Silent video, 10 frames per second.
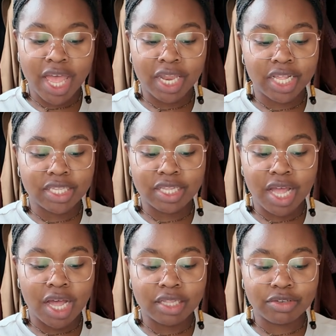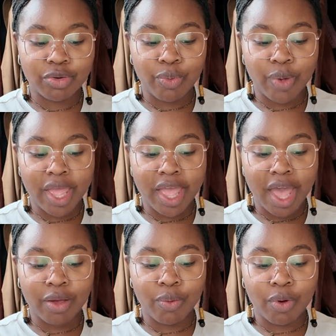and it's not the way
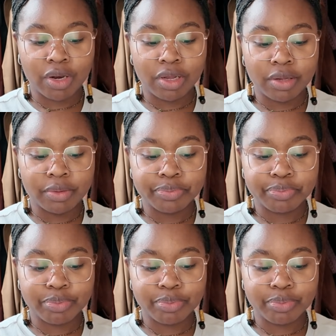I want to